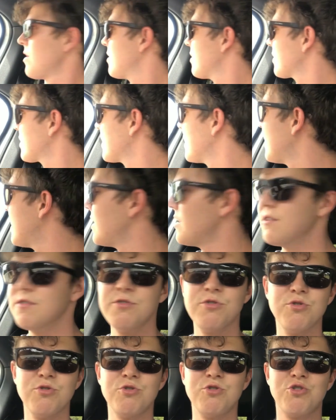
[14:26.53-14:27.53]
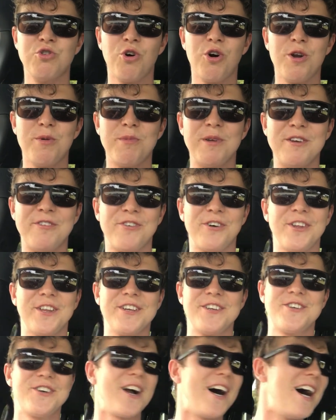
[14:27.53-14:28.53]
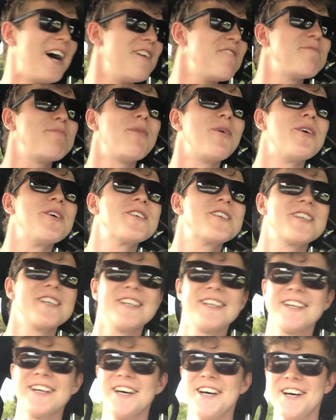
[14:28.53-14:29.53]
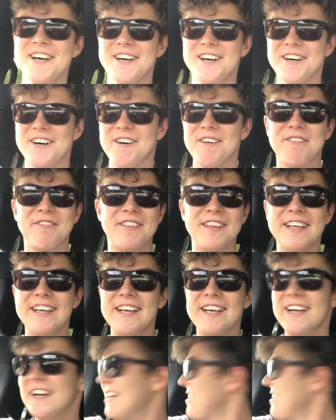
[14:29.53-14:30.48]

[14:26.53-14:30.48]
Okay, you join me for the drive portion of the